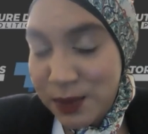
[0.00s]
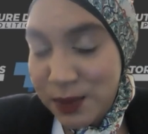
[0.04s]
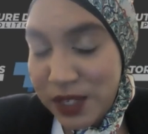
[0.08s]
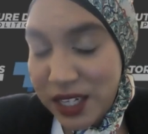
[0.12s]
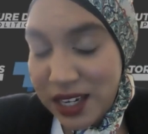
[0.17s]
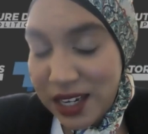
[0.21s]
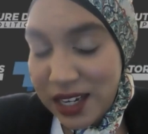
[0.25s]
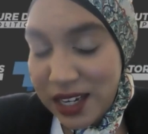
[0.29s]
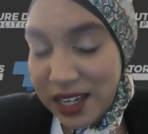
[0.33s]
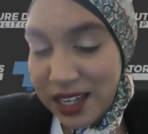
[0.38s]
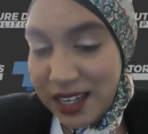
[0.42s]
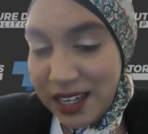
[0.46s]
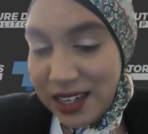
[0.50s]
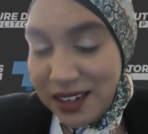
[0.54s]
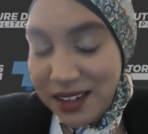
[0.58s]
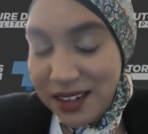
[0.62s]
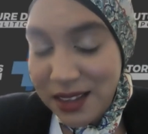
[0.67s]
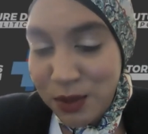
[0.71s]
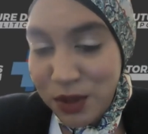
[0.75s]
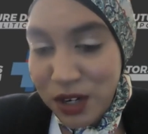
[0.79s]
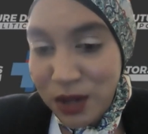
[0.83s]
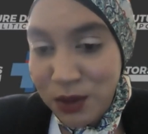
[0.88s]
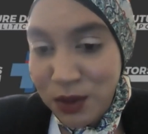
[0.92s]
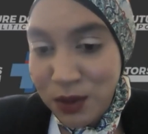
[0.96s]
behind
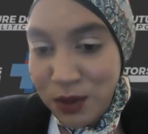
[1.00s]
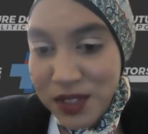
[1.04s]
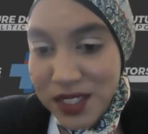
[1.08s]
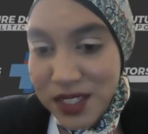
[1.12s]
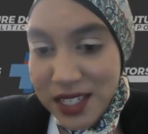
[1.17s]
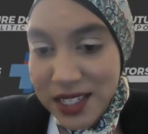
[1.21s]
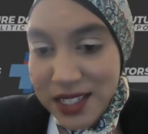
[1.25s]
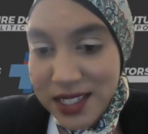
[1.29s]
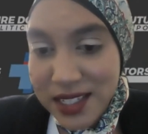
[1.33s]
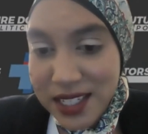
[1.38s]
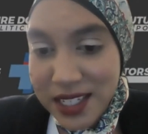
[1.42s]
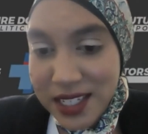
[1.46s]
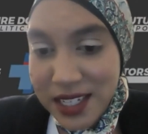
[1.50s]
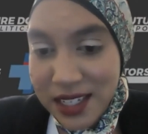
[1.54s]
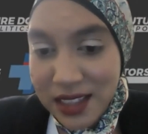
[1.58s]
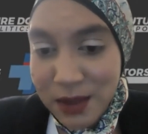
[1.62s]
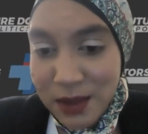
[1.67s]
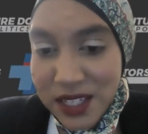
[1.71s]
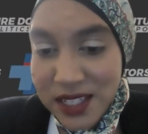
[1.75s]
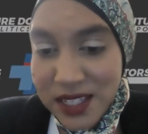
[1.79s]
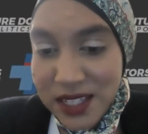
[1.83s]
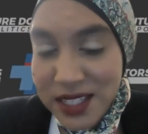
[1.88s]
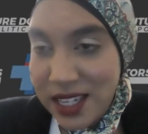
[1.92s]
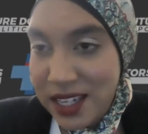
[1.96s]
the problems they see at the
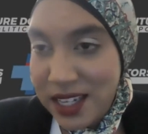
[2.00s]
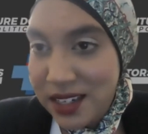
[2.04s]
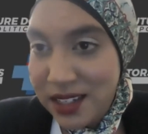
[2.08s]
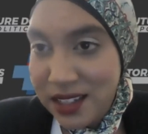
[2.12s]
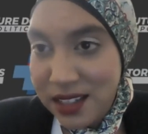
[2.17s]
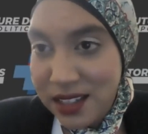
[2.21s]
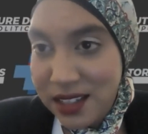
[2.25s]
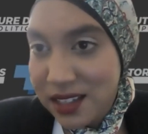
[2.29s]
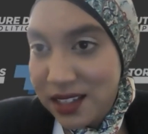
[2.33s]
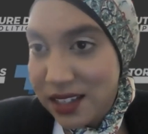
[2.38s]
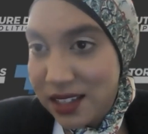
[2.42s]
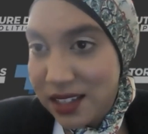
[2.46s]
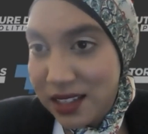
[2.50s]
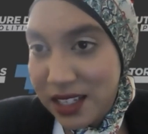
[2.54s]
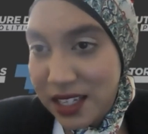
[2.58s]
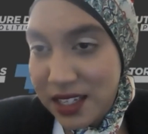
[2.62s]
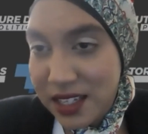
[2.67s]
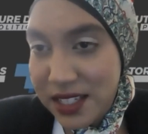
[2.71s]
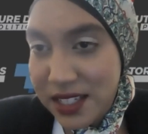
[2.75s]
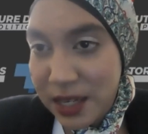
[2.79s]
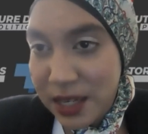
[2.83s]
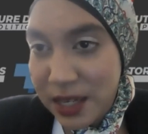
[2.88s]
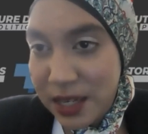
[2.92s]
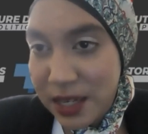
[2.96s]
bedside and in the
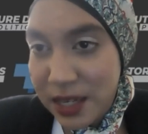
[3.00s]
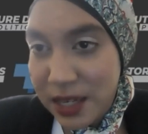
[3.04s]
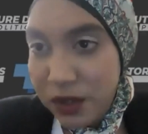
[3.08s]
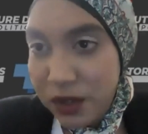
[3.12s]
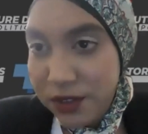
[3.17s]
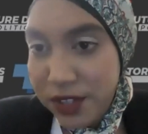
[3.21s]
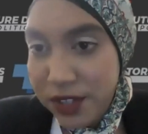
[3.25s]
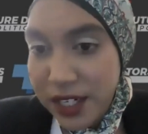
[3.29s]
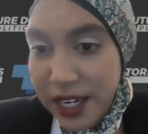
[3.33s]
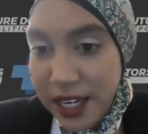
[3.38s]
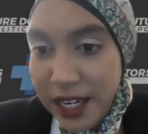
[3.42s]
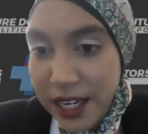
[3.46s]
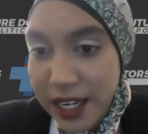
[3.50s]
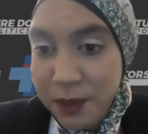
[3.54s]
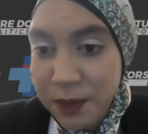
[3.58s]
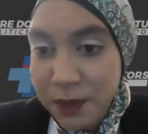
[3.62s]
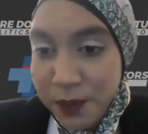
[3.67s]
exam room every day?